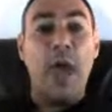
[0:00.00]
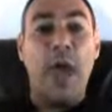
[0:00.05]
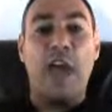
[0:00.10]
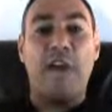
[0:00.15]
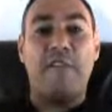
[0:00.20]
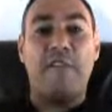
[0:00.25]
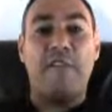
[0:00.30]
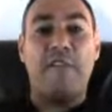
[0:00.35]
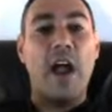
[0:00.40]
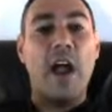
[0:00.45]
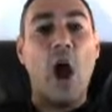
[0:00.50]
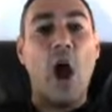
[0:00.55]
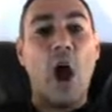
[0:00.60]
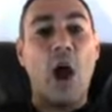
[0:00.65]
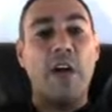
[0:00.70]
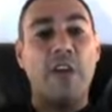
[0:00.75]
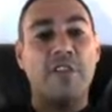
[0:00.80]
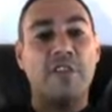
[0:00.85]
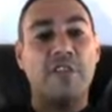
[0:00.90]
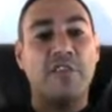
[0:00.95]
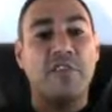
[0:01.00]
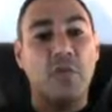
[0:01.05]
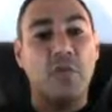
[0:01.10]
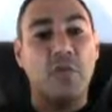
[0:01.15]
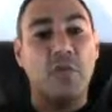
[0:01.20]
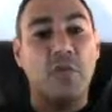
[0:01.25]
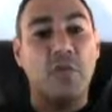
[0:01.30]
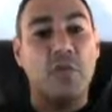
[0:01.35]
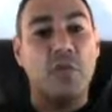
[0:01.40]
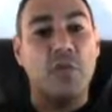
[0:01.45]
If I hire someone to
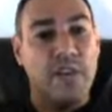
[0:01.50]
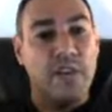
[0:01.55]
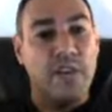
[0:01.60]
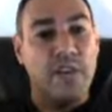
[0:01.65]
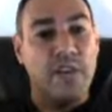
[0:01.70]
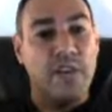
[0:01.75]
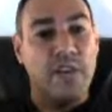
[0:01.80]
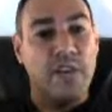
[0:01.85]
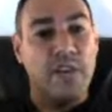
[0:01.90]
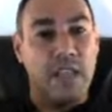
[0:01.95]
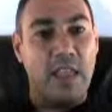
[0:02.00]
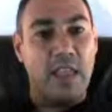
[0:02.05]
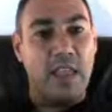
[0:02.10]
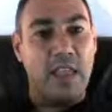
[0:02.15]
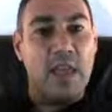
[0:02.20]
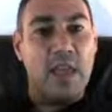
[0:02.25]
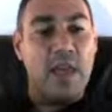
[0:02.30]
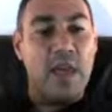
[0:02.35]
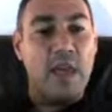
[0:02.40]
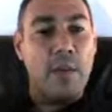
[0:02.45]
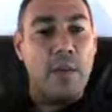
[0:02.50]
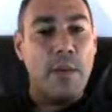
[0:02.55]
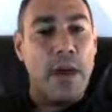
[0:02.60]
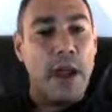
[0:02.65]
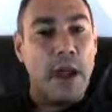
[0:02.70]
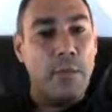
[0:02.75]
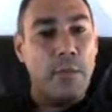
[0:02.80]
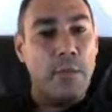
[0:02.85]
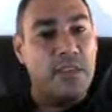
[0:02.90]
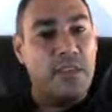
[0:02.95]
work an event, they
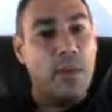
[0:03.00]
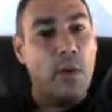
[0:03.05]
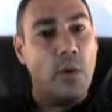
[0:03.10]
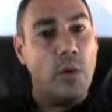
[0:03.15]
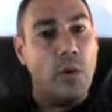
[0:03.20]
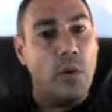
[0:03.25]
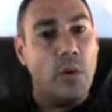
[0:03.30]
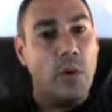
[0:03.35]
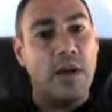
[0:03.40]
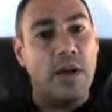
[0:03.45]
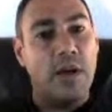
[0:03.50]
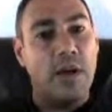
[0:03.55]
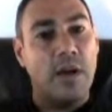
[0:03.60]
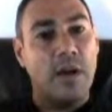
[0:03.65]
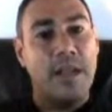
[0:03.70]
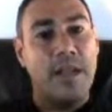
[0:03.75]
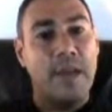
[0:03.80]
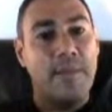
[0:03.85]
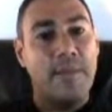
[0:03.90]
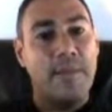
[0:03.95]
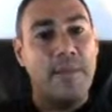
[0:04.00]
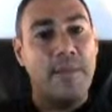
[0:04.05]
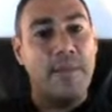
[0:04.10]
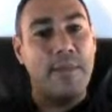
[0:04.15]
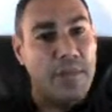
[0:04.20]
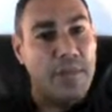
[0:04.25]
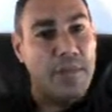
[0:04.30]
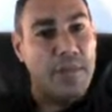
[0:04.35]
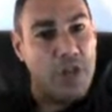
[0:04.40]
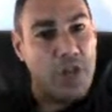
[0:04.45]
better be doing something. They better
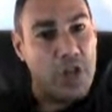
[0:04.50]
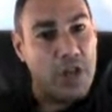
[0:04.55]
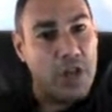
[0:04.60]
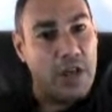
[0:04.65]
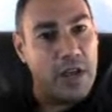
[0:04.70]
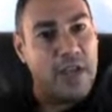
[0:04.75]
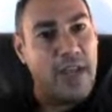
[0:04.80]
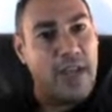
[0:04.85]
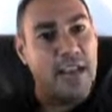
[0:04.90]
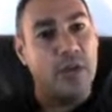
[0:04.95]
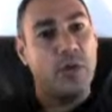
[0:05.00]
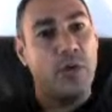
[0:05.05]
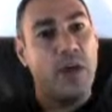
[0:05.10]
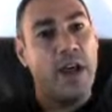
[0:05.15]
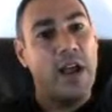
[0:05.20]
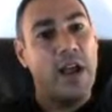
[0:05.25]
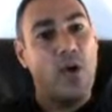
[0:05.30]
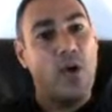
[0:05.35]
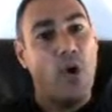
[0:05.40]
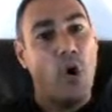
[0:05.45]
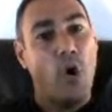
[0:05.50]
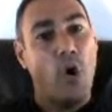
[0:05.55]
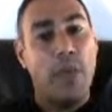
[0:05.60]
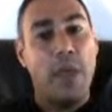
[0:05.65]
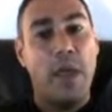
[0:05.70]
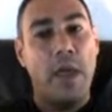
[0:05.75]
be fishing. That's what I call it.